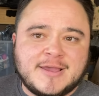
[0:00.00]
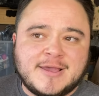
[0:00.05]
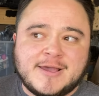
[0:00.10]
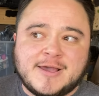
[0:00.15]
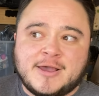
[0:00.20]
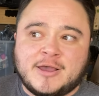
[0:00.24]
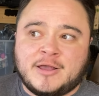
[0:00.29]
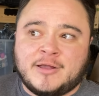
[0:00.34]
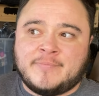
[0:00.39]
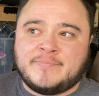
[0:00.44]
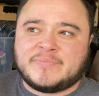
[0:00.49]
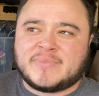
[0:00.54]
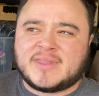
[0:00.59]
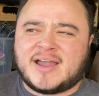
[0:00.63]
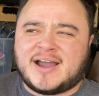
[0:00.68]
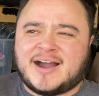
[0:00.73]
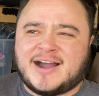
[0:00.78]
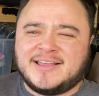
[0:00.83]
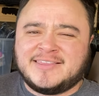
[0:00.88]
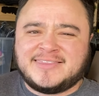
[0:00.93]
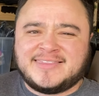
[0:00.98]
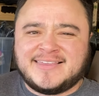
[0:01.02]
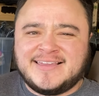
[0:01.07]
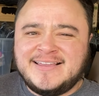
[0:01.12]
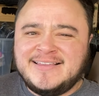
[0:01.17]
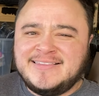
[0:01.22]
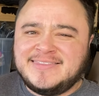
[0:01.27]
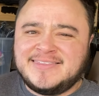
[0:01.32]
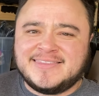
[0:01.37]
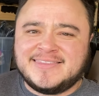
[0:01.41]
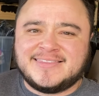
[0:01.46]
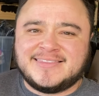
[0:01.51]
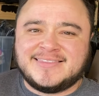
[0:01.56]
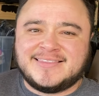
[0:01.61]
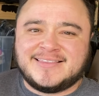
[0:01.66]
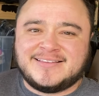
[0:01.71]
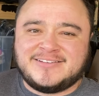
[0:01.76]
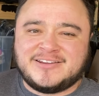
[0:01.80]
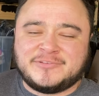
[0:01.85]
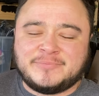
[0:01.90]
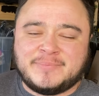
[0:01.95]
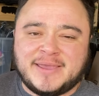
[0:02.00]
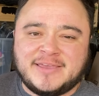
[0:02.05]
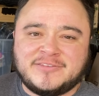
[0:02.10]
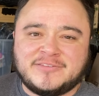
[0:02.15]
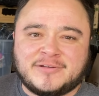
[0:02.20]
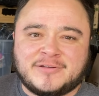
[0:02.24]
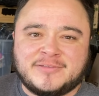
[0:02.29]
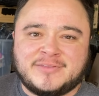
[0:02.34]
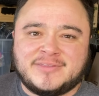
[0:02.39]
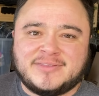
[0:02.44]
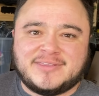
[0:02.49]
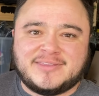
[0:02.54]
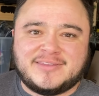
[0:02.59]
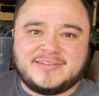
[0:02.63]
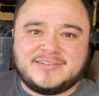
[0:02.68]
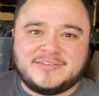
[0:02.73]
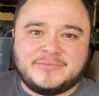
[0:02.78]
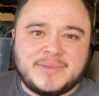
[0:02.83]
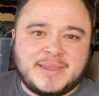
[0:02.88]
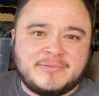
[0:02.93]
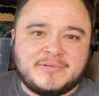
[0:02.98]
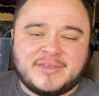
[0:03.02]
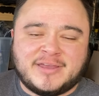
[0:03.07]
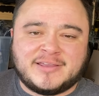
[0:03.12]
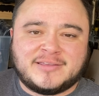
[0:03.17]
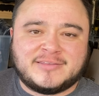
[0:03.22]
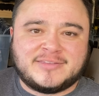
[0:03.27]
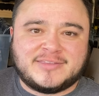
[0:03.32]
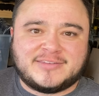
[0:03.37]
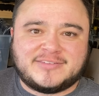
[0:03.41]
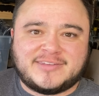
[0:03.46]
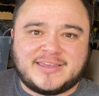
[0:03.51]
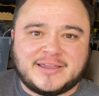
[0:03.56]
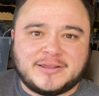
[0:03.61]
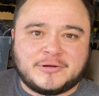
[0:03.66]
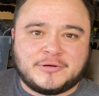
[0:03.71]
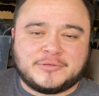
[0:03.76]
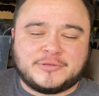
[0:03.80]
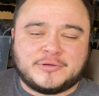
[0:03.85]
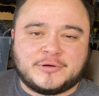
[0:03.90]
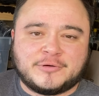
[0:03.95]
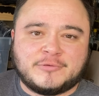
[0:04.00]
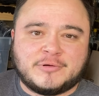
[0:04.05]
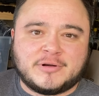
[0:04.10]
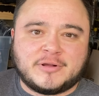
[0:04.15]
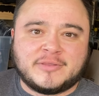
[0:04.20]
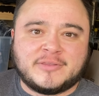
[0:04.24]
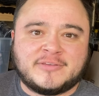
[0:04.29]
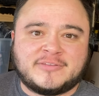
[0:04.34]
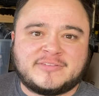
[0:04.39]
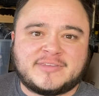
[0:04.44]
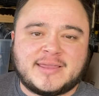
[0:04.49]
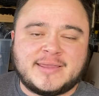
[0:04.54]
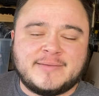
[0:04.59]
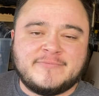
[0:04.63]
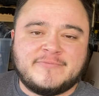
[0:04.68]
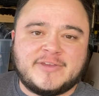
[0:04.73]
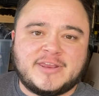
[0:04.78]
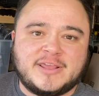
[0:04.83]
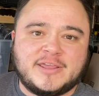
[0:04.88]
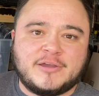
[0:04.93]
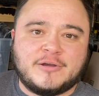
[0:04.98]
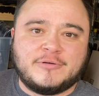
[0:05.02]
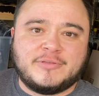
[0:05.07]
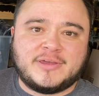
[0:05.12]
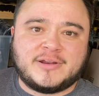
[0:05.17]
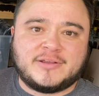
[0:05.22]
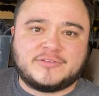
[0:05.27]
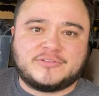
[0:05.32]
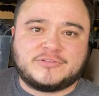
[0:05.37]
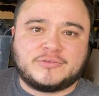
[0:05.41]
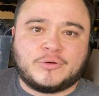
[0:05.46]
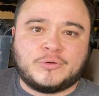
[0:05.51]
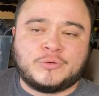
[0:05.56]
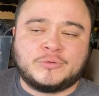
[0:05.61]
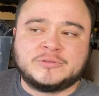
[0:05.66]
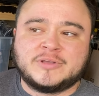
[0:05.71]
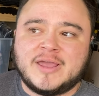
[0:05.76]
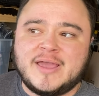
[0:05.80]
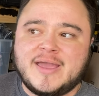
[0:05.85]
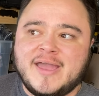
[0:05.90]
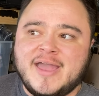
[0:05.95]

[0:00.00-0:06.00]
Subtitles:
I think just based on this is maybe like the second or third one on the same video that has sold.